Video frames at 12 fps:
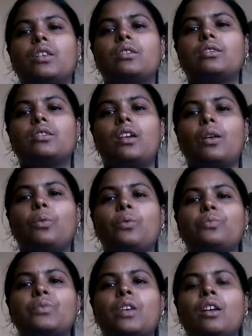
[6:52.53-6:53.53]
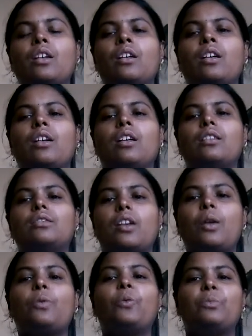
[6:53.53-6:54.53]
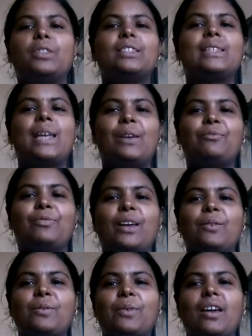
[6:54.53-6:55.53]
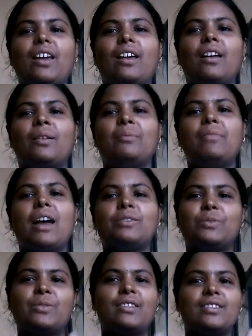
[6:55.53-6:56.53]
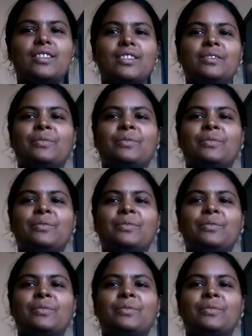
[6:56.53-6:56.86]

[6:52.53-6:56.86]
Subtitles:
Stay home safely. Okay, bye students.